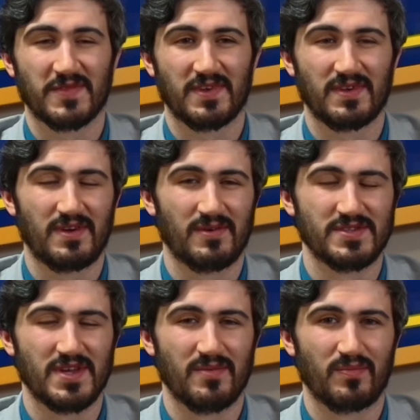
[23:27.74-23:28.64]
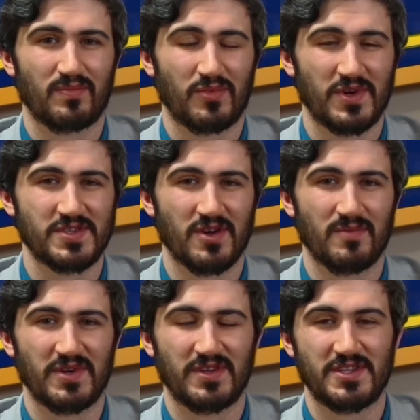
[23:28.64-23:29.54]
I don't want to say a prisoner,
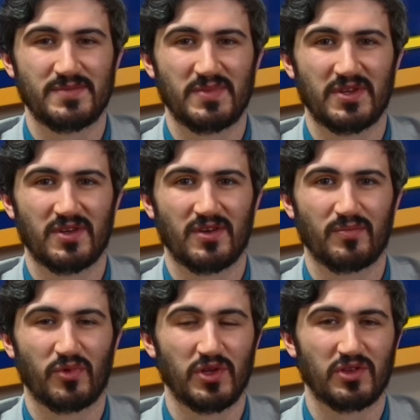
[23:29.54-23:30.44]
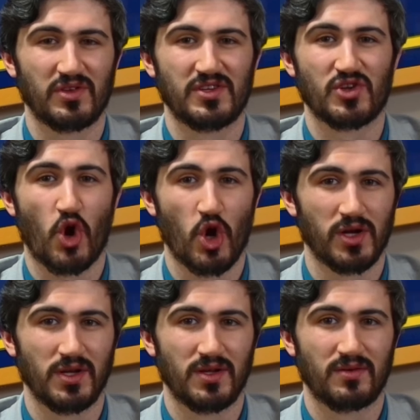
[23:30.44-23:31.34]
but he's been politically
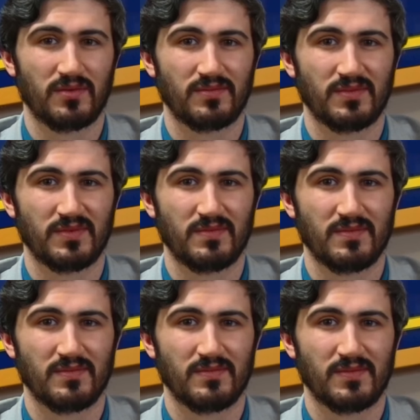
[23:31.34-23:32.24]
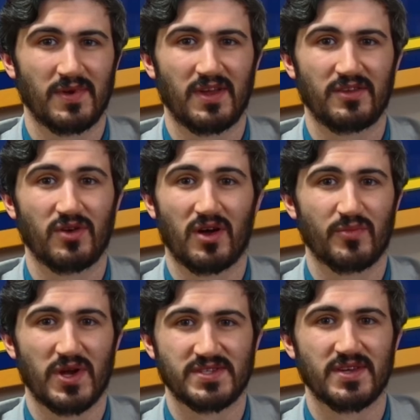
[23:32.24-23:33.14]
targeted to an
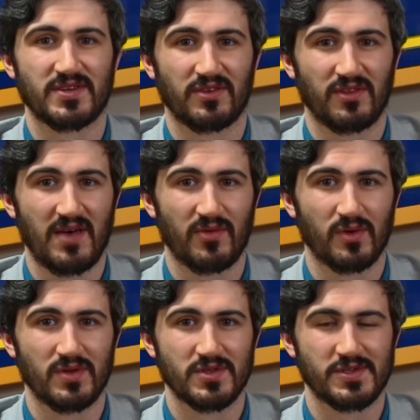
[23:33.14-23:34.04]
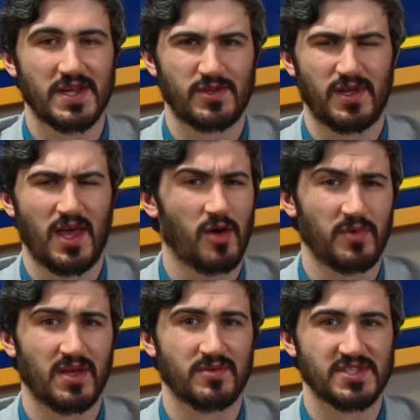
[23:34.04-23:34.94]
unprecedented level. So it's actually
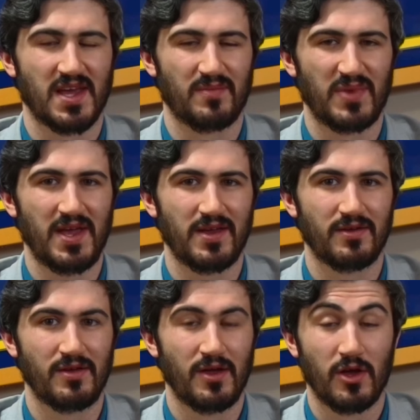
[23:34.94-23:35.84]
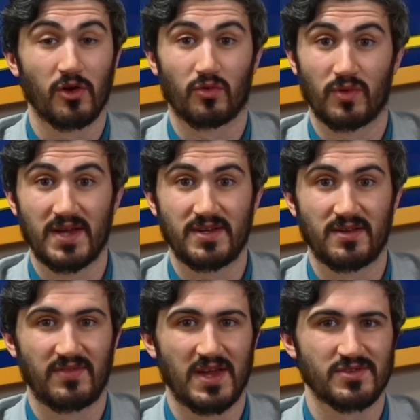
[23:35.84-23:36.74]
helping him, his campaign. Granted,
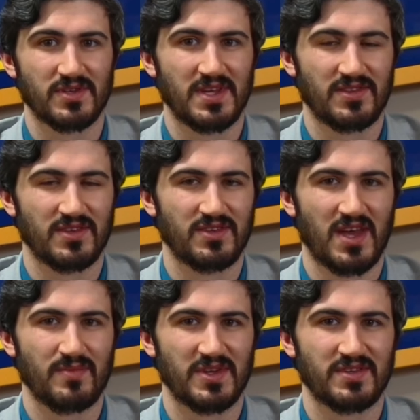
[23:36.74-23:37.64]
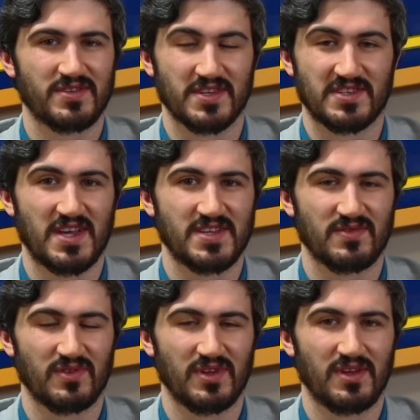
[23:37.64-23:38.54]
if they actually get the indictment
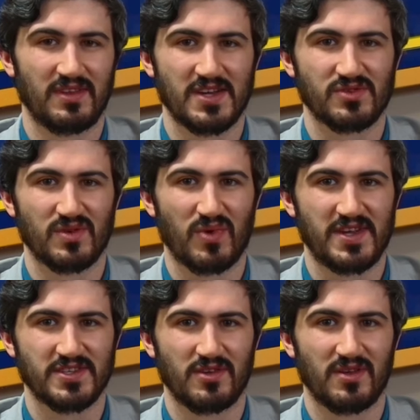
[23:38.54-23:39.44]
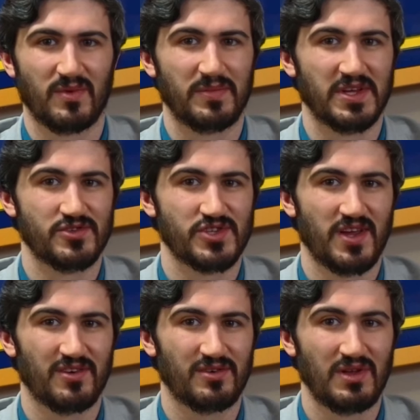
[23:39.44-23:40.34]
successfully and they actually prosecute him, he'll be in jail.